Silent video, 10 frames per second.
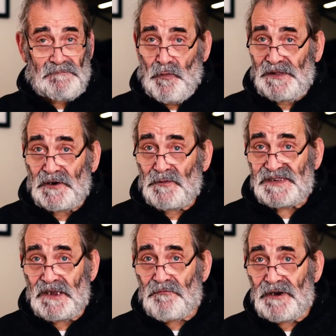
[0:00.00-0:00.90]
Whether it
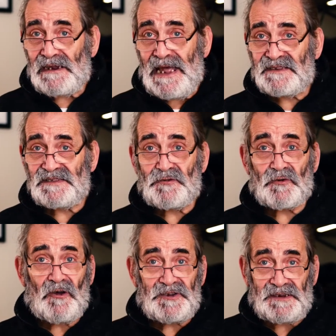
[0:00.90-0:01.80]
was her real accent
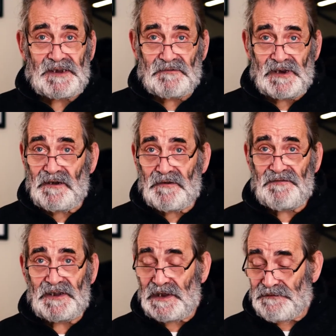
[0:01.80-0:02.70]
or not, I don't know.
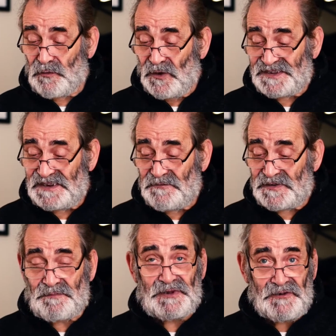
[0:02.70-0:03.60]
If it wasn't, it
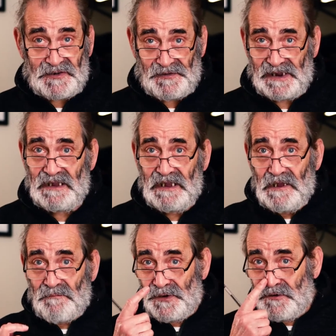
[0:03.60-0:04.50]
was beautifully
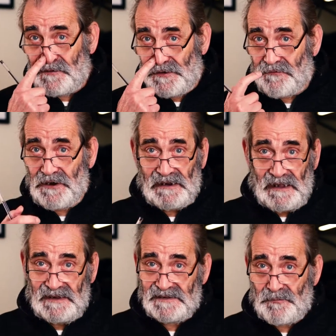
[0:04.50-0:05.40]

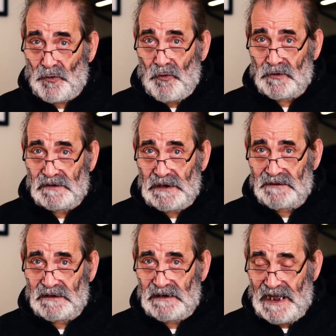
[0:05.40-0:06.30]
realised, broad
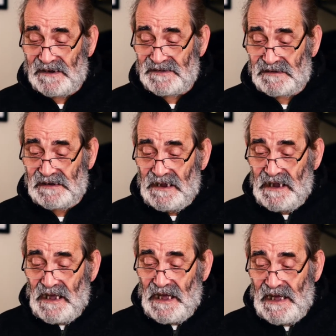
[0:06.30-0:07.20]
London accent,
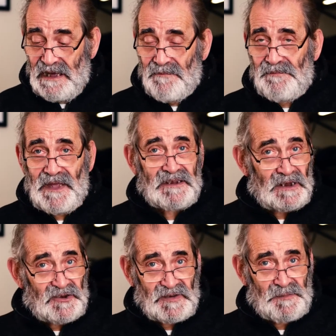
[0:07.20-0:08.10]

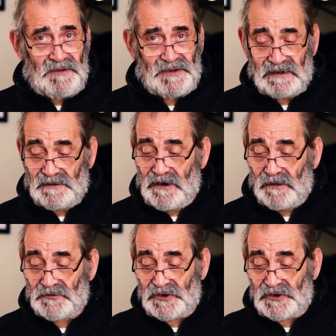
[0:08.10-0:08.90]
and she was perfect in the role.